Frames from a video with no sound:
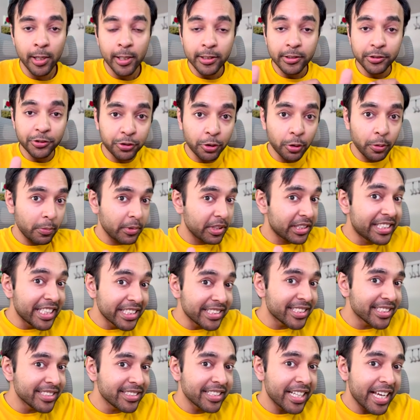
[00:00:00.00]
So this
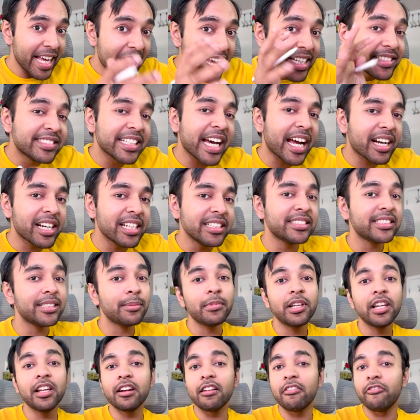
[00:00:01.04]
is exactly
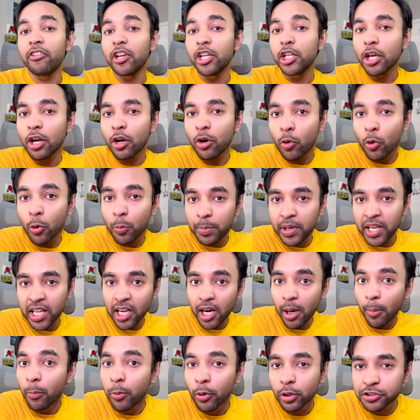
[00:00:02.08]
similar when you're opening
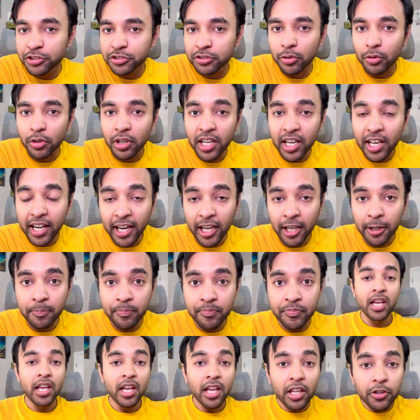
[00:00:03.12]
a bookstore, correct?
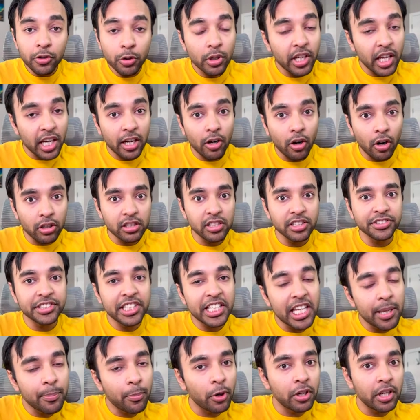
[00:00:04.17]
You cannot just
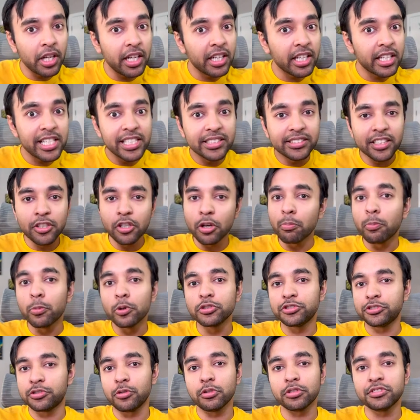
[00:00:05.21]
keep on increasing your
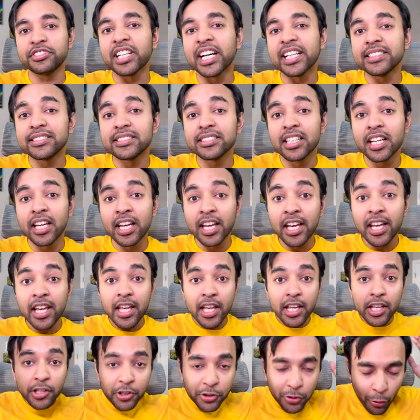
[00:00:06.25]
bookstore size.
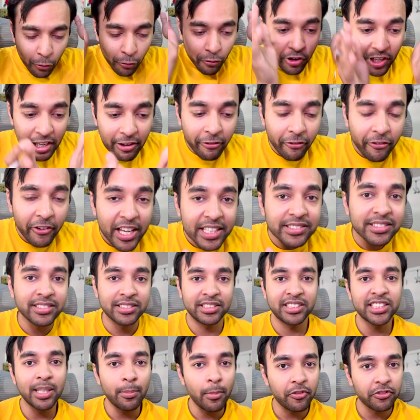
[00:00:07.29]
You will face
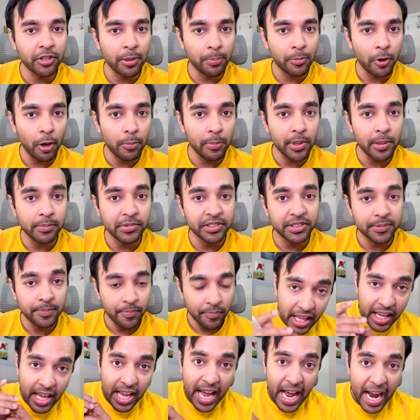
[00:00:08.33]
some of the problems.
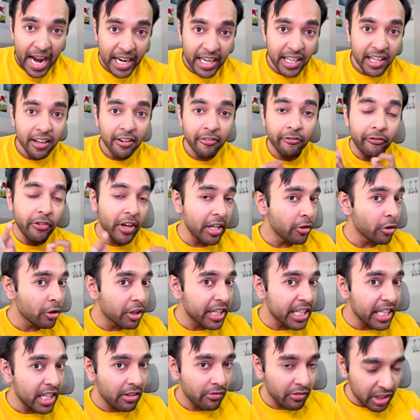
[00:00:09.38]
And when you're
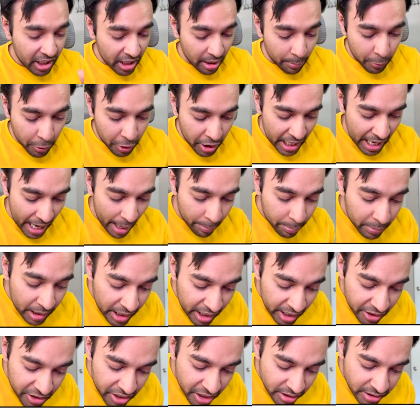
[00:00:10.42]
dealing with computer
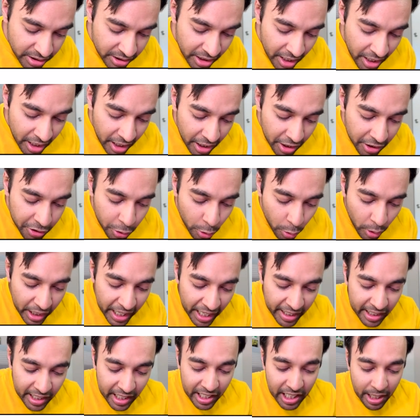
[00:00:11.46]
applications, you
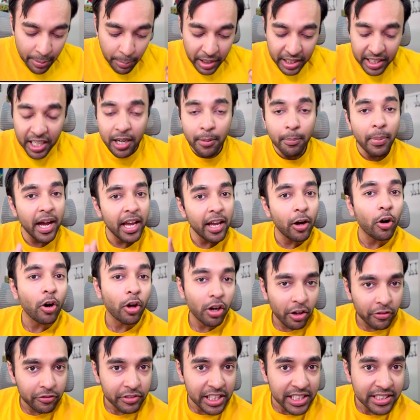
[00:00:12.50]
get limited by all
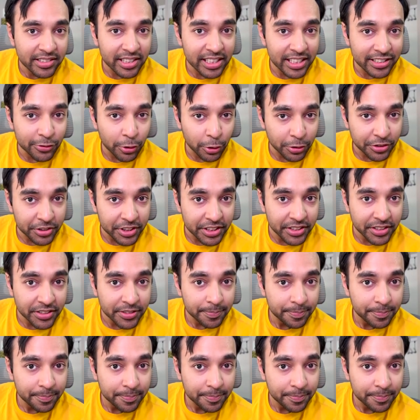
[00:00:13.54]
of these resources.